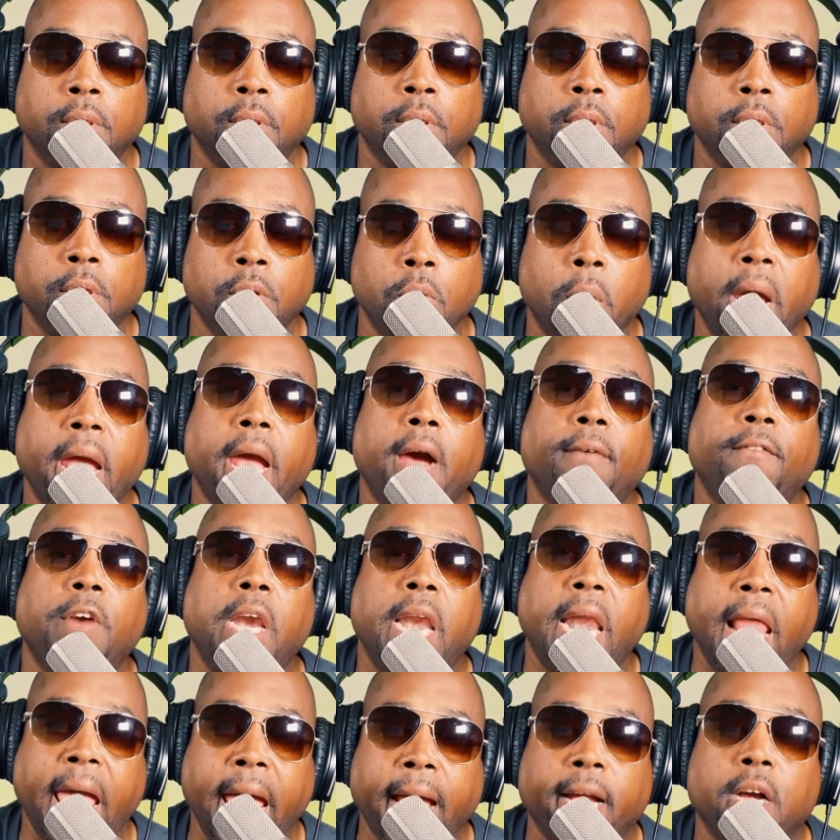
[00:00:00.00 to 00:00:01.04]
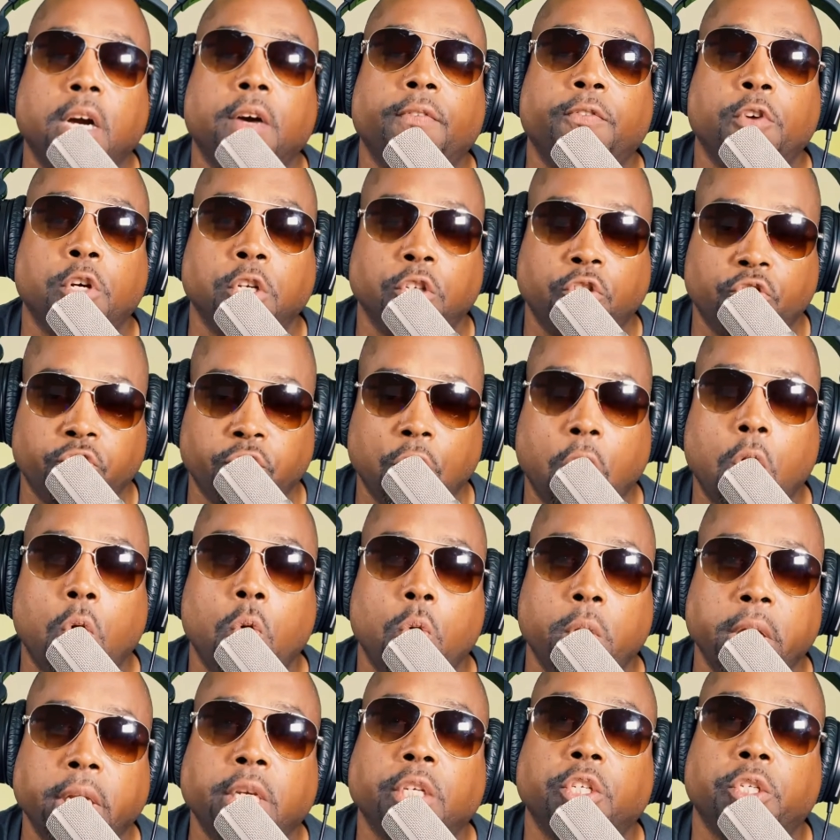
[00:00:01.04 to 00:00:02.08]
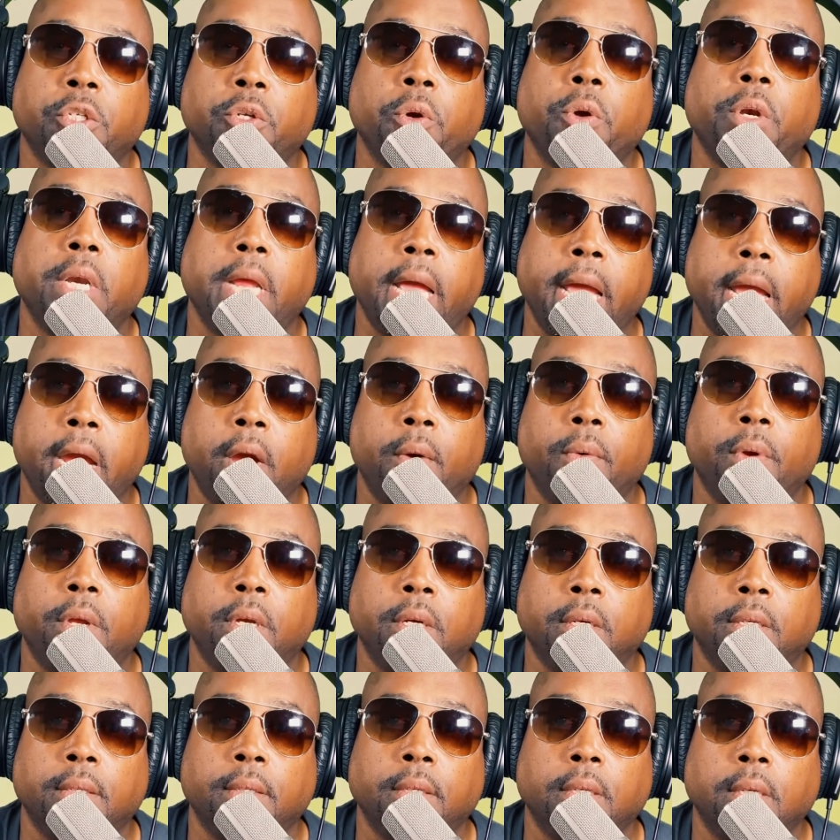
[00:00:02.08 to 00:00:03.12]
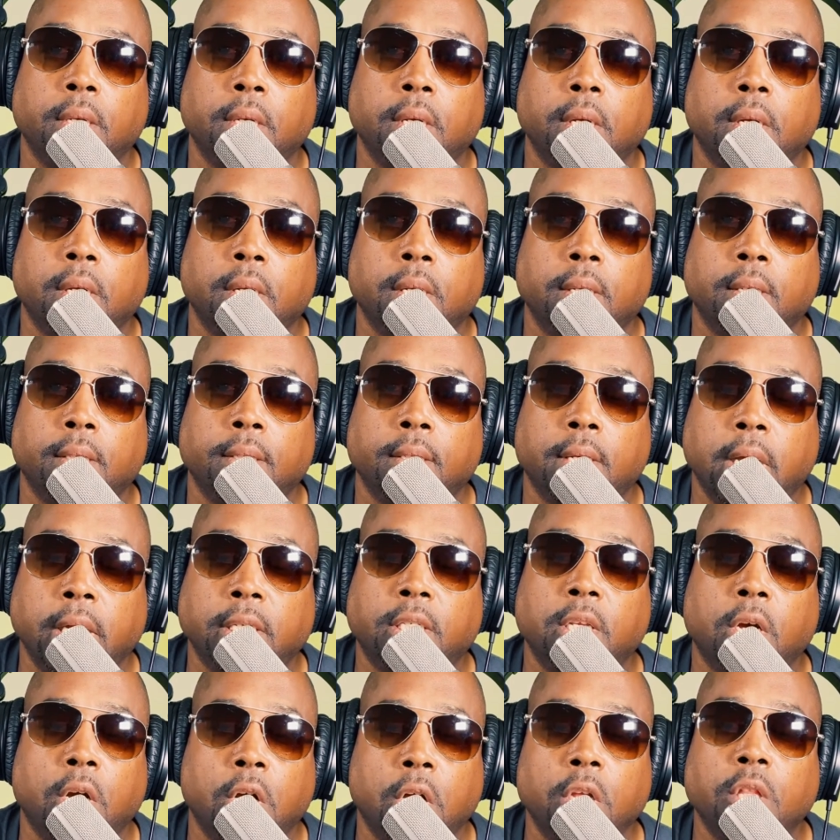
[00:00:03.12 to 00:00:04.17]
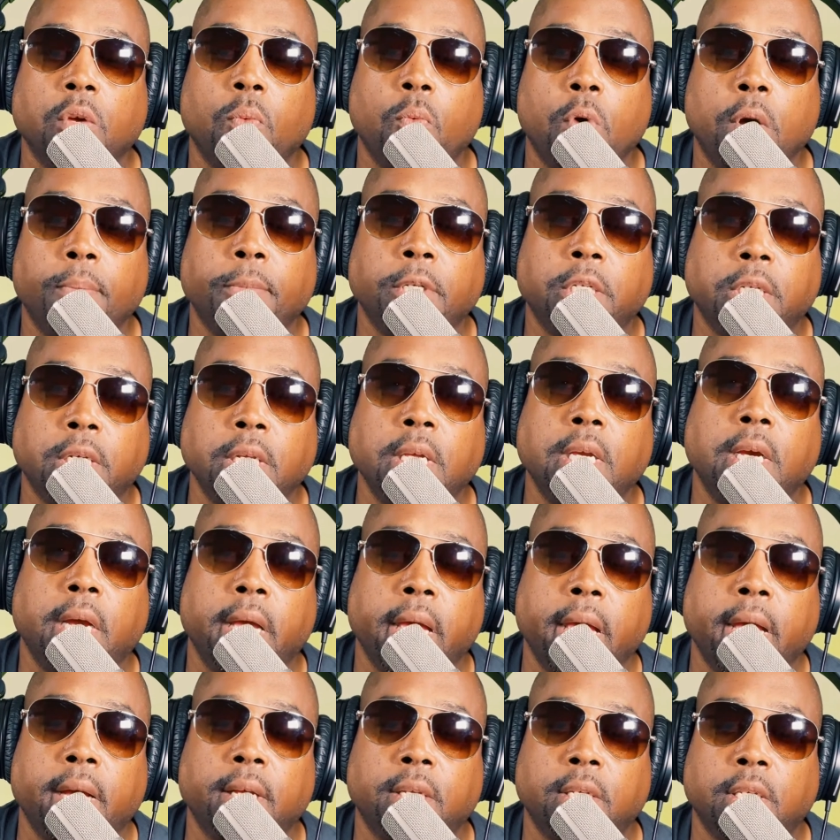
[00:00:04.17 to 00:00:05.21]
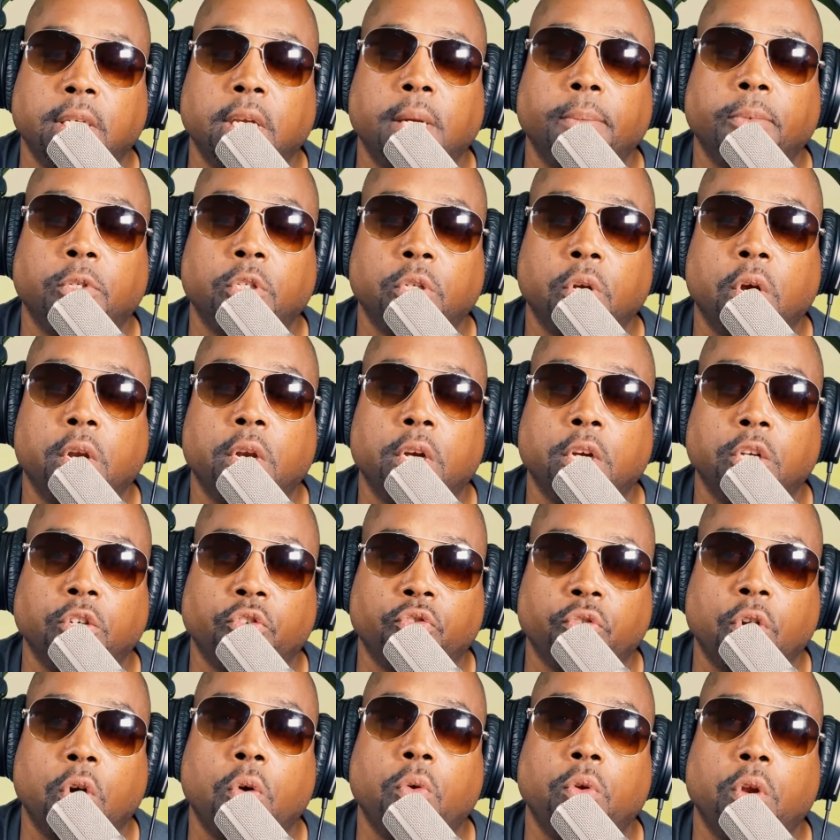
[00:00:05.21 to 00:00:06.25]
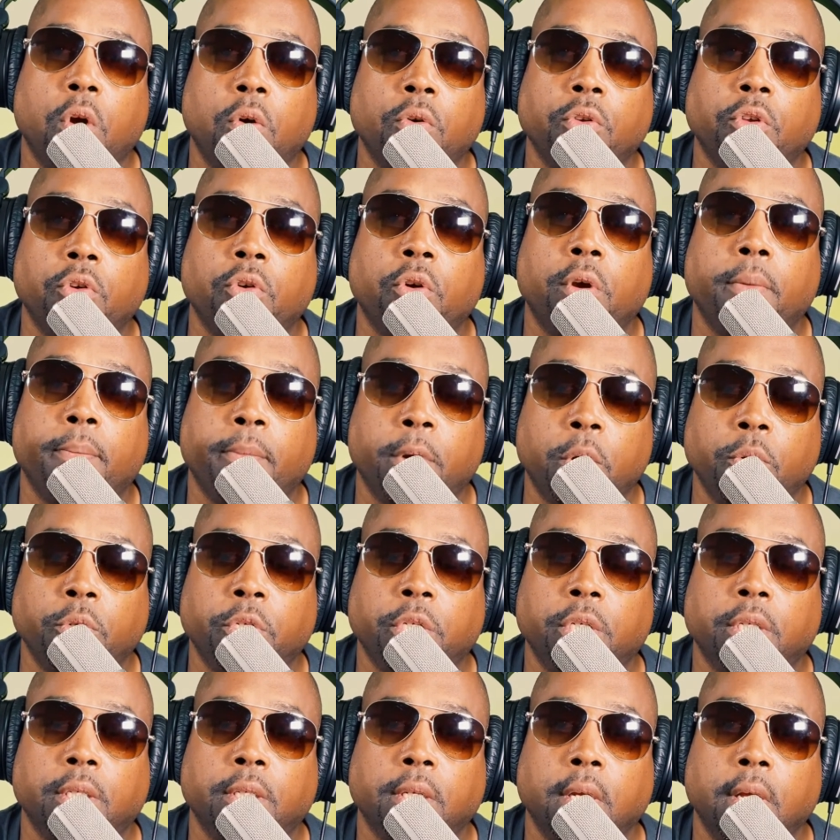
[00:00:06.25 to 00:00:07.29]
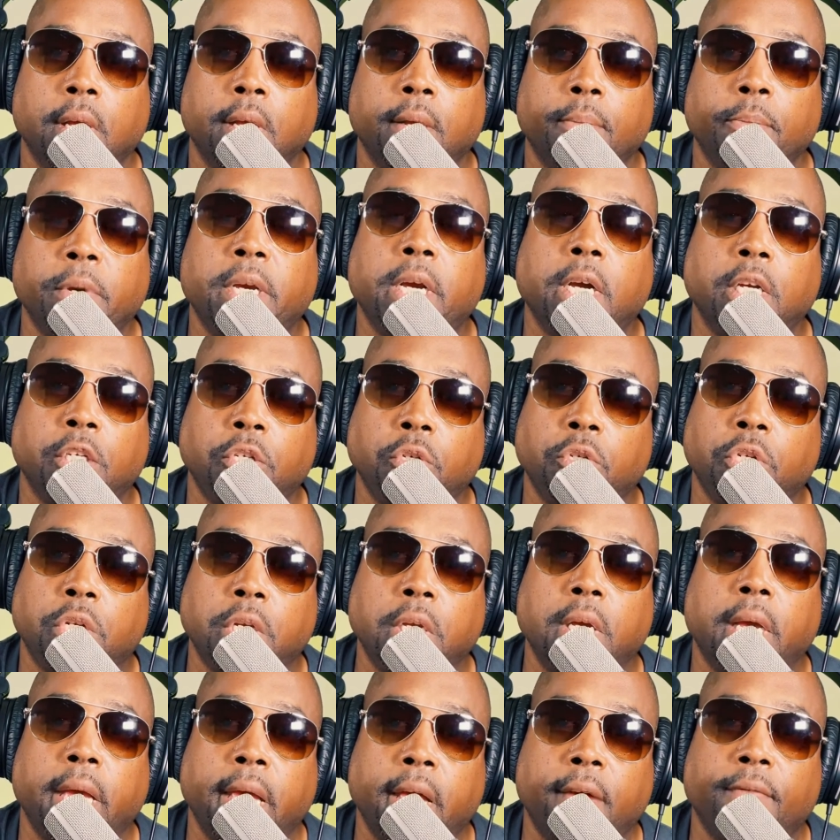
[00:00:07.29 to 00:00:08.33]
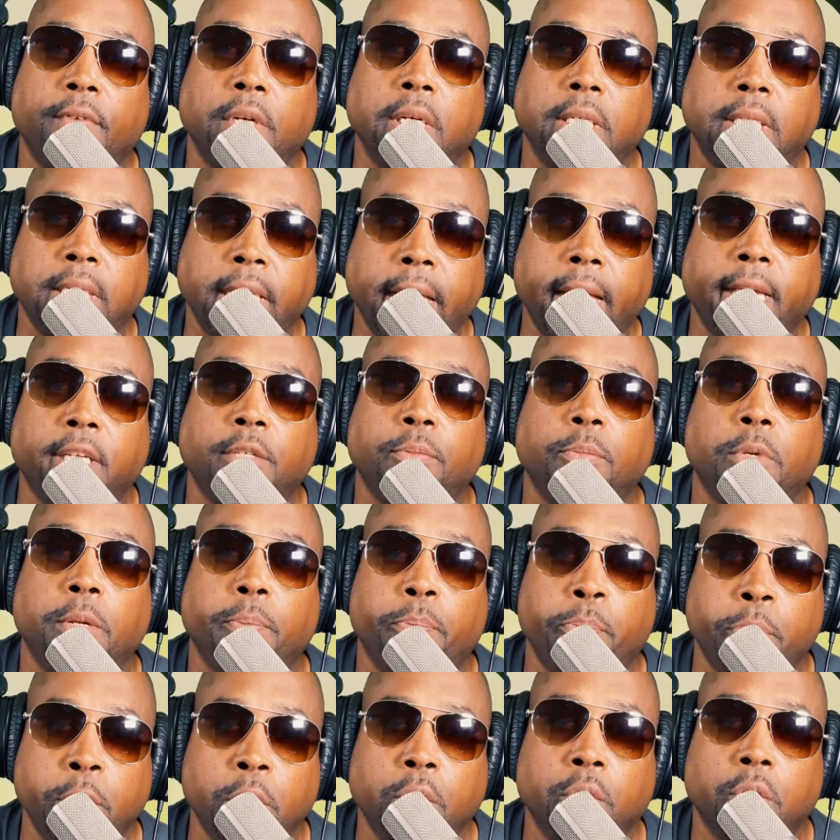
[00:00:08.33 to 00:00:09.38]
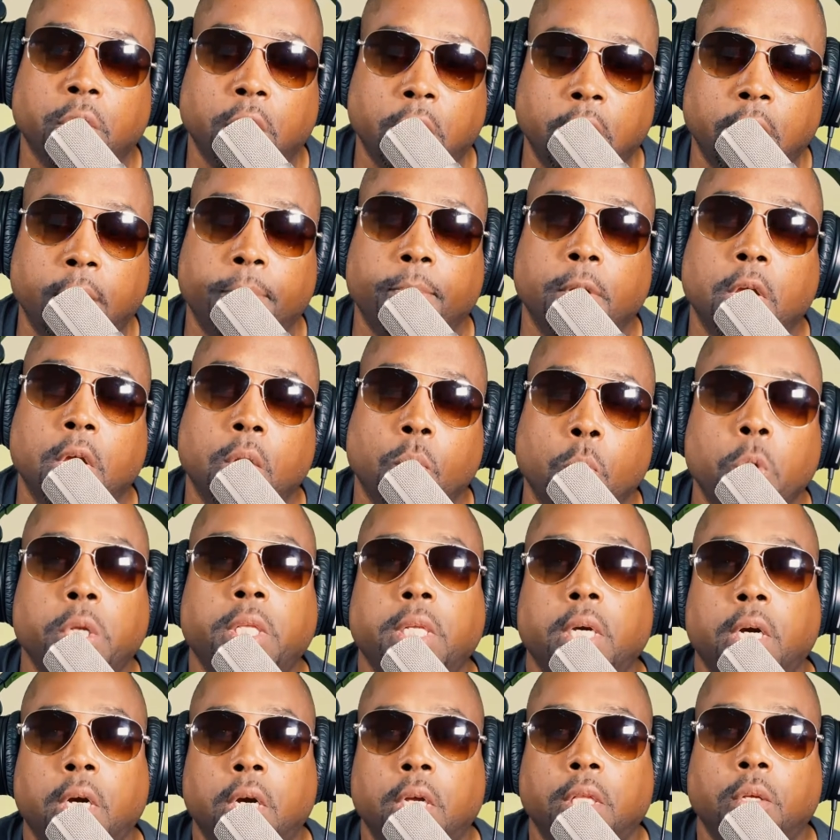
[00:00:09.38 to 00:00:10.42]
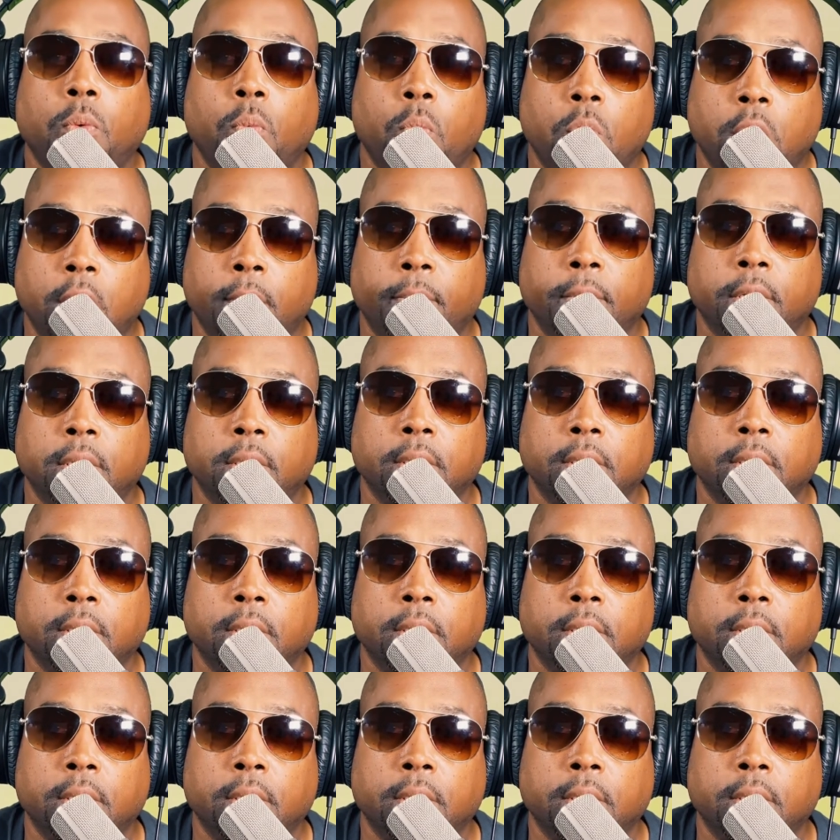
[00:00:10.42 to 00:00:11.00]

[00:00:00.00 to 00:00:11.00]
You have lack of control in a certain area. Because the other woman still has some sort of control on your emotions, because you still have an attachment built up with the other woman.